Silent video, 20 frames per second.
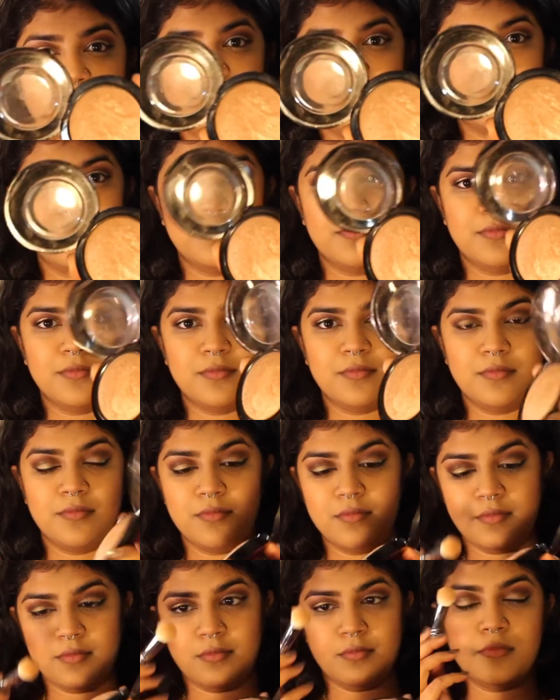MAC Soft
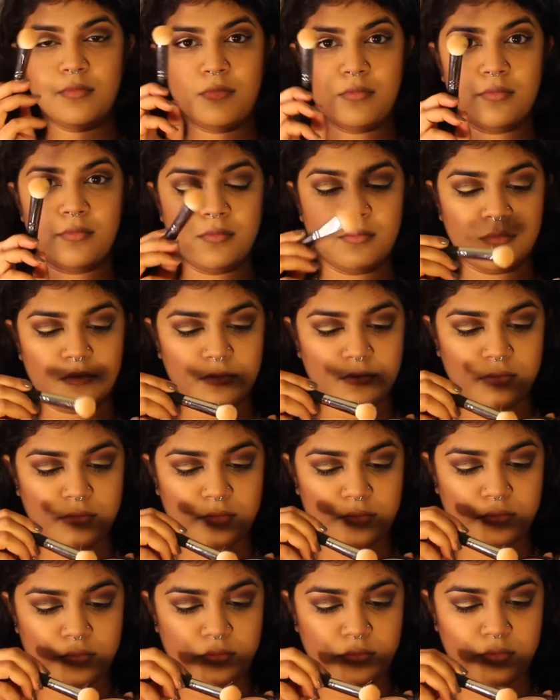and Gentle as my
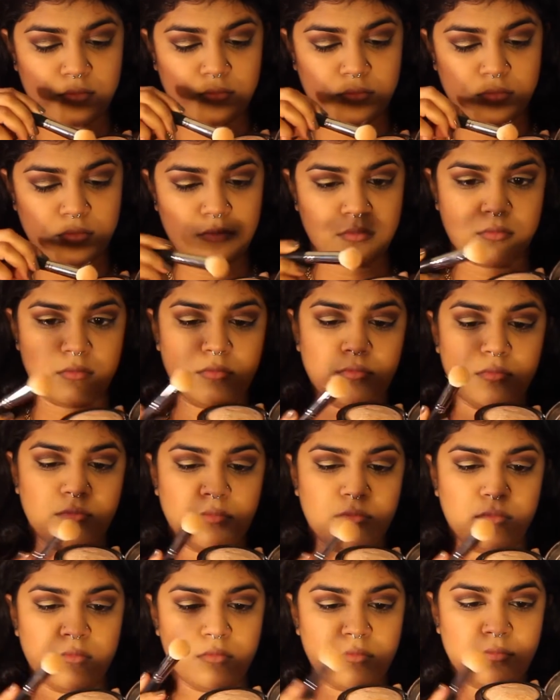highlight
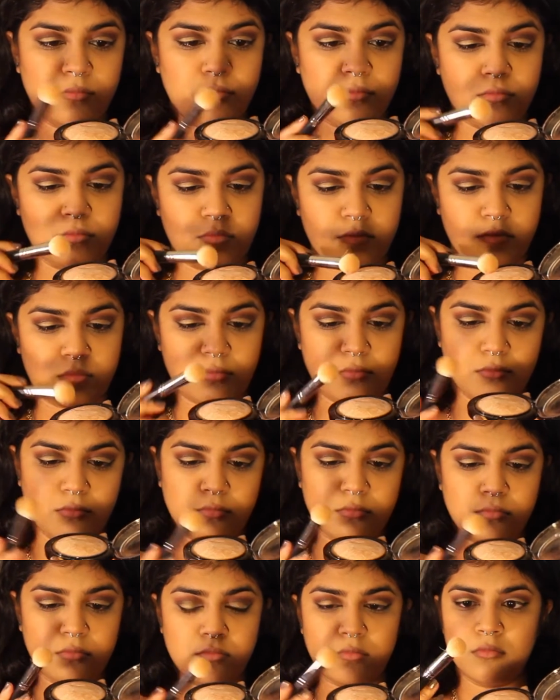using a Morphe
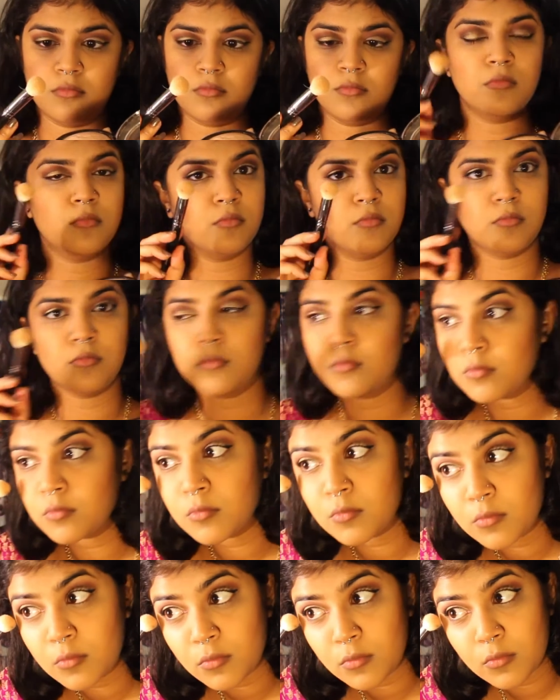
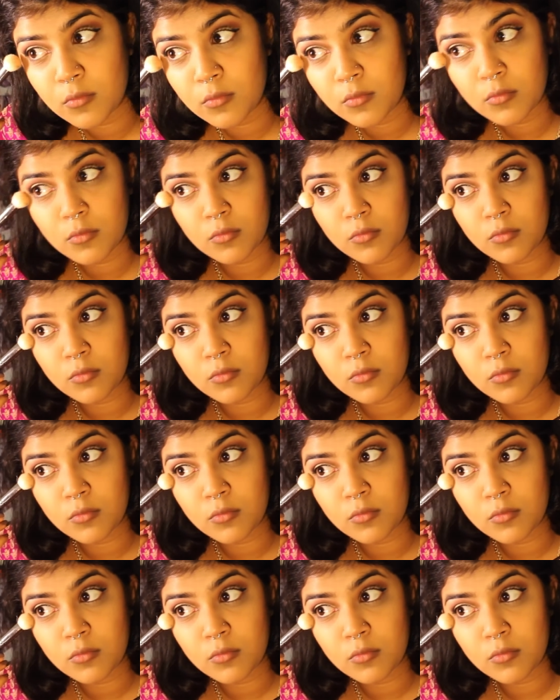M512 brush.